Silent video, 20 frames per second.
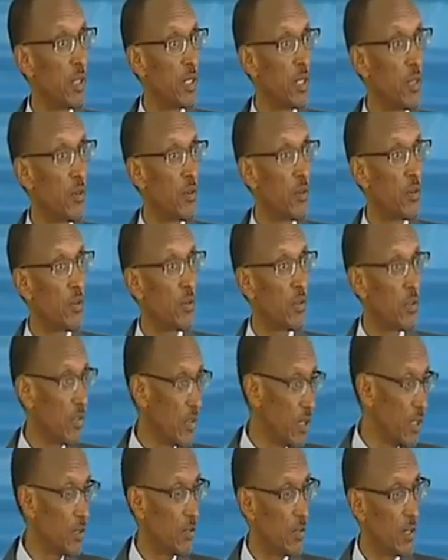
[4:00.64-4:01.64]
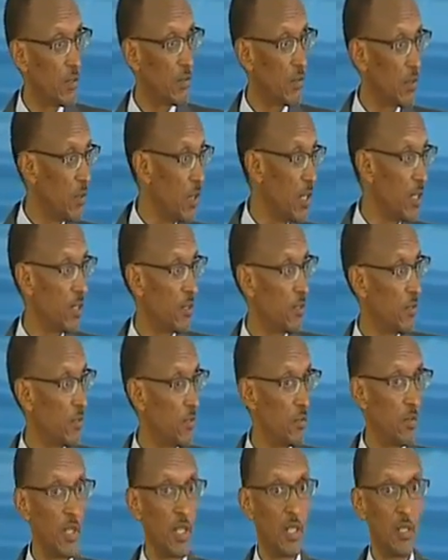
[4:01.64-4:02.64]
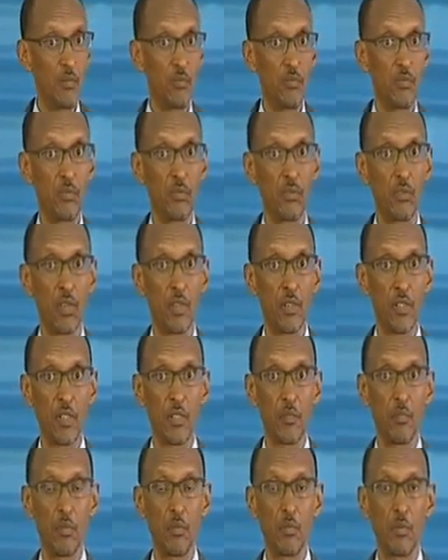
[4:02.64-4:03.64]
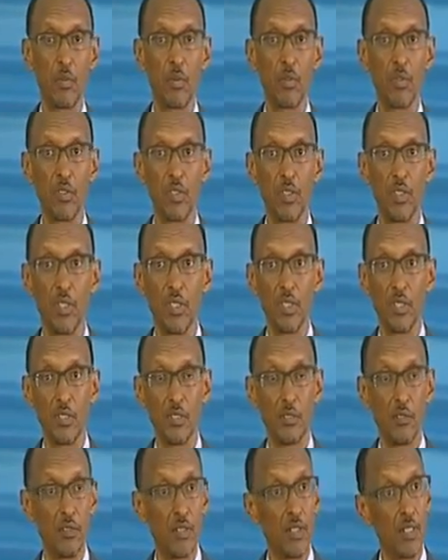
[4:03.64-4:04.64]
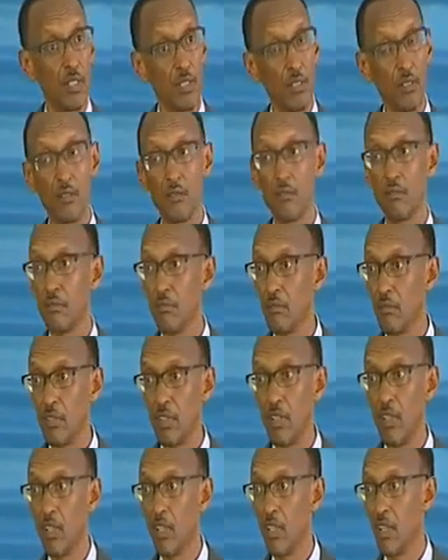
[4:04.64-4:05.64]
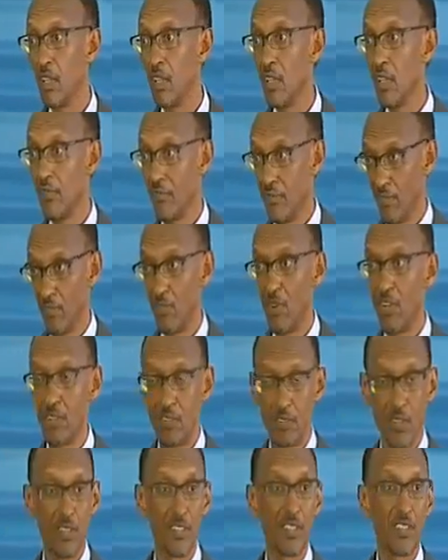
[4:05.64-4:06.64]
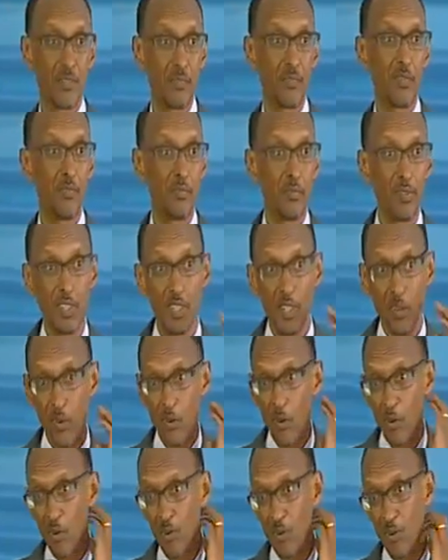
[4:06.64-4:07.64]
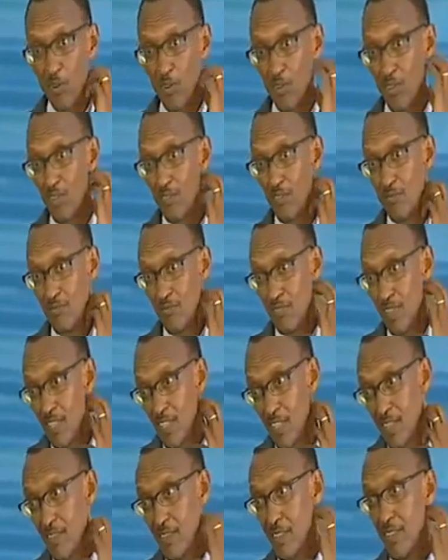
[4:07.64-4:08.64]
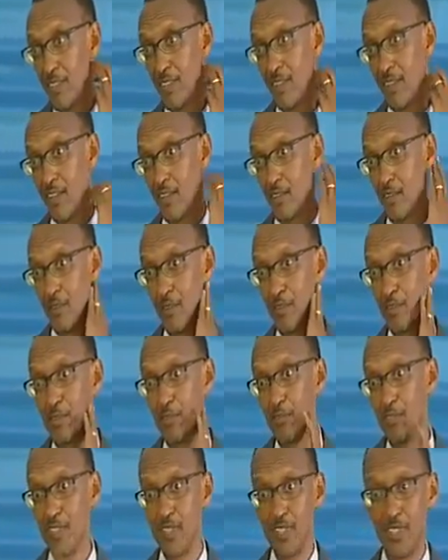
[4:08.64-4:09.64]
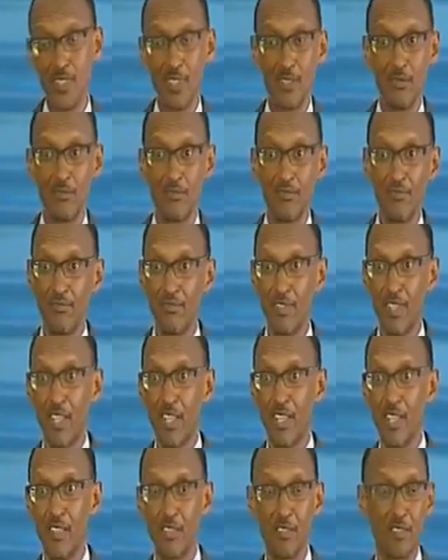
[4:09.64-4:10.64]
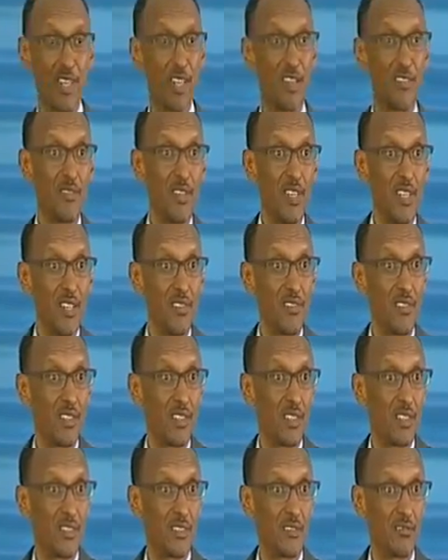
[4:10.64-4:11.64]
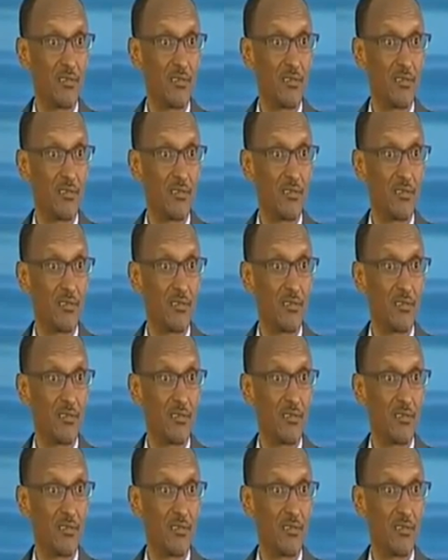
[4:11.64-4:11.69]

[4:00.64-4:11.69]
in the Congo. We want you to be helpful to arrest people. We said, if you want to arrest people in the Congo, international community, you can't do anything.